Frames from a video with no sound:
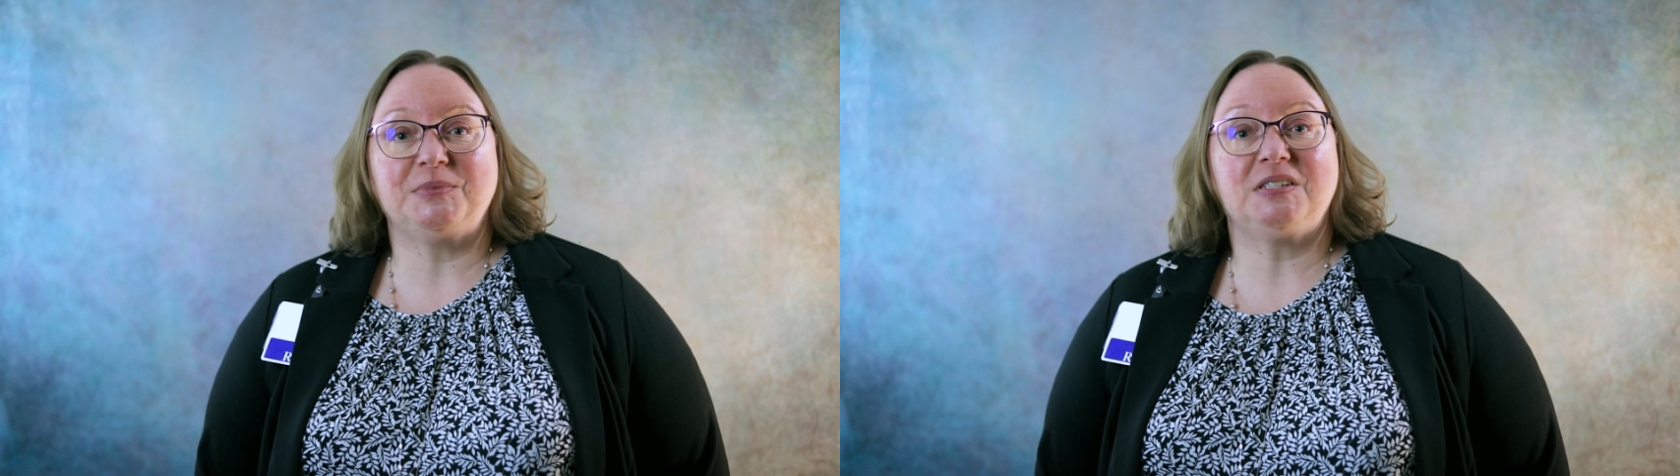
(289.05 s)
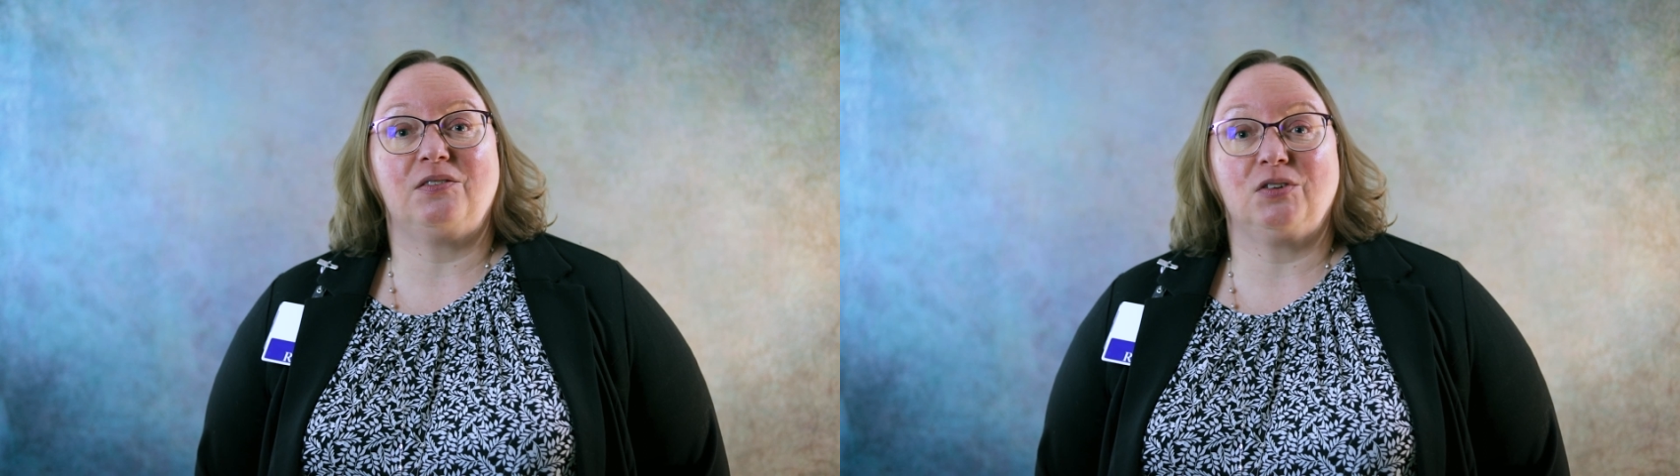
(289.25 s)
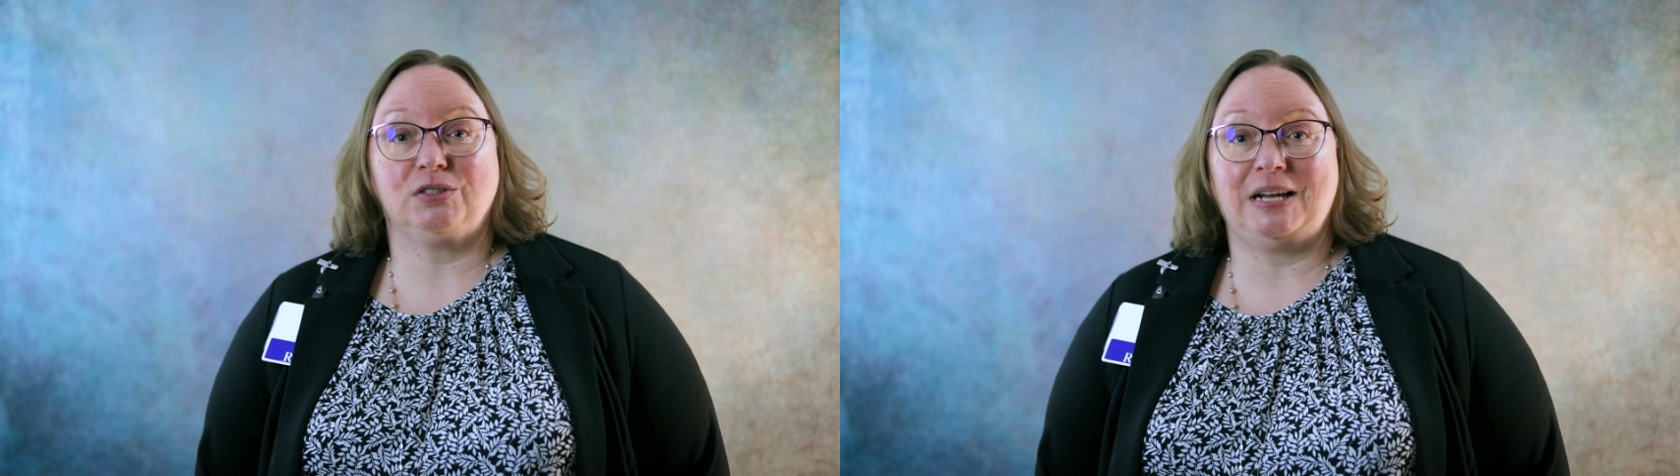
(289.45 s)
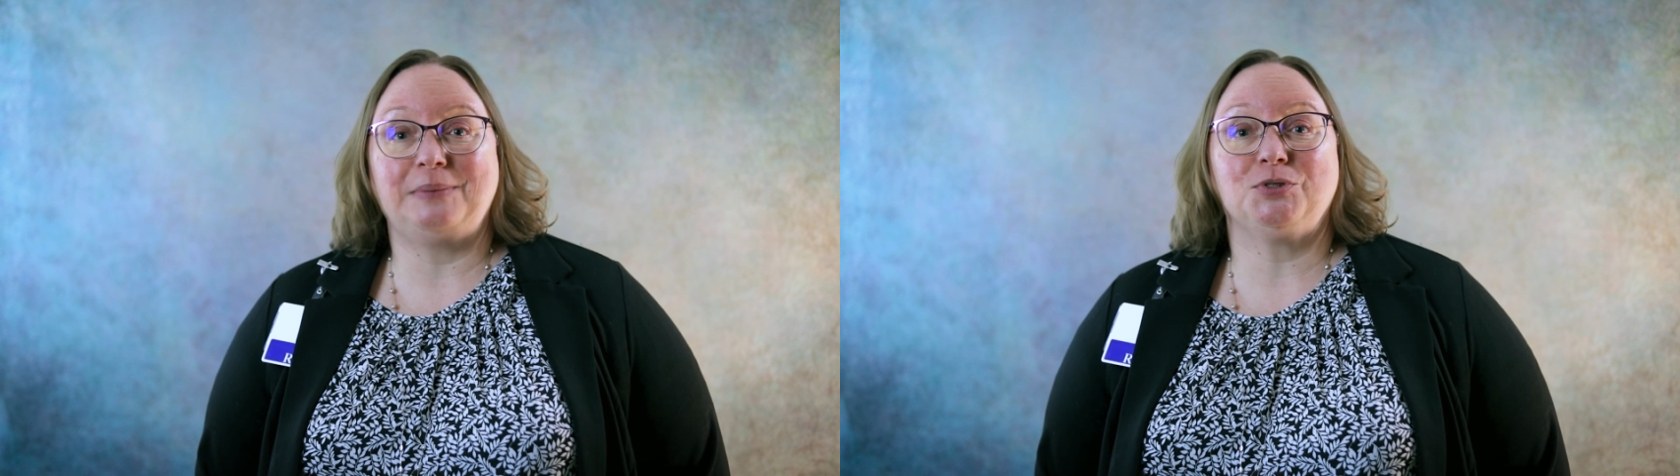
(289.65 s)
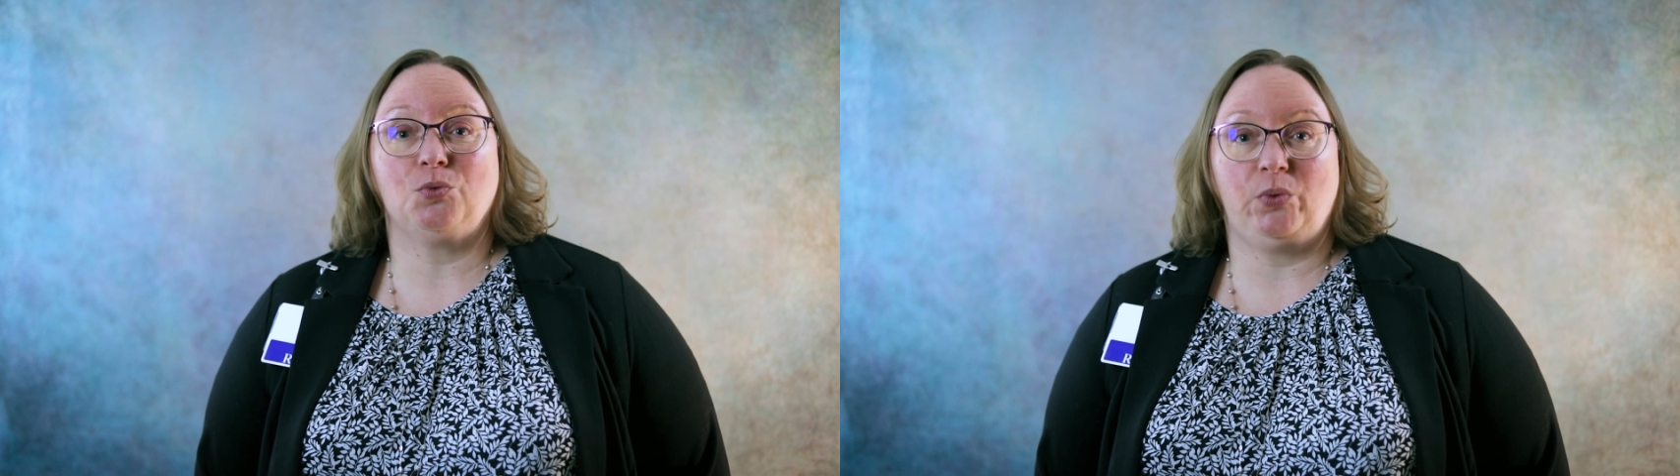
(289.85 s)
several
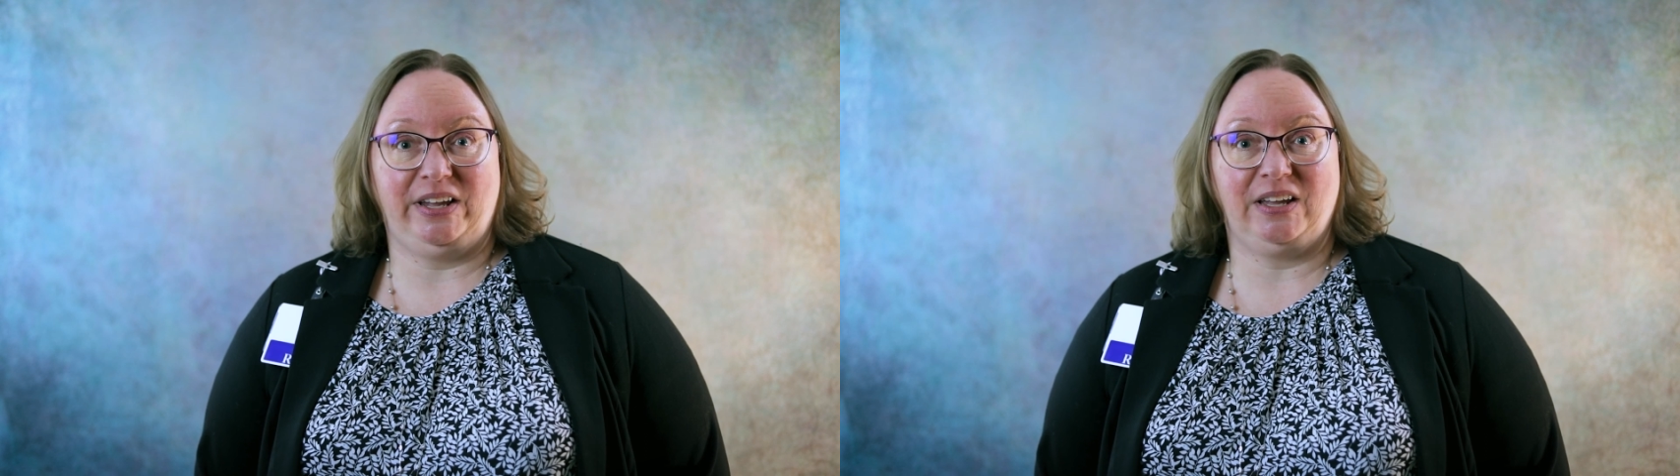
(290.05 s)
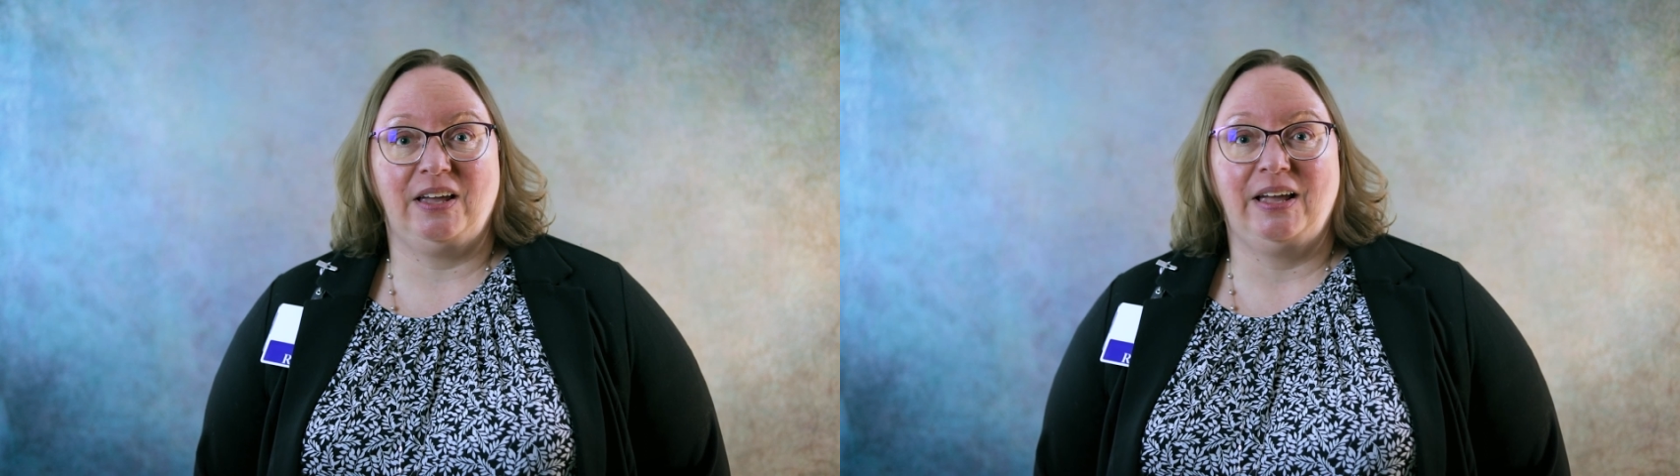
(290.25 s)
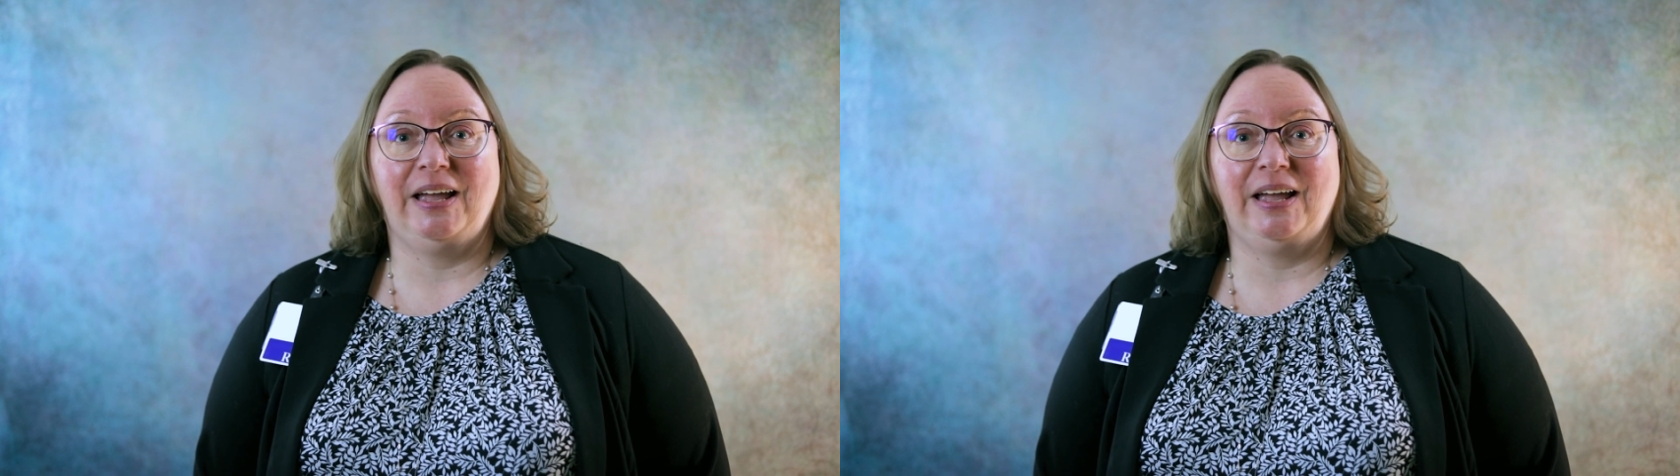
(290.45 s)
times a week,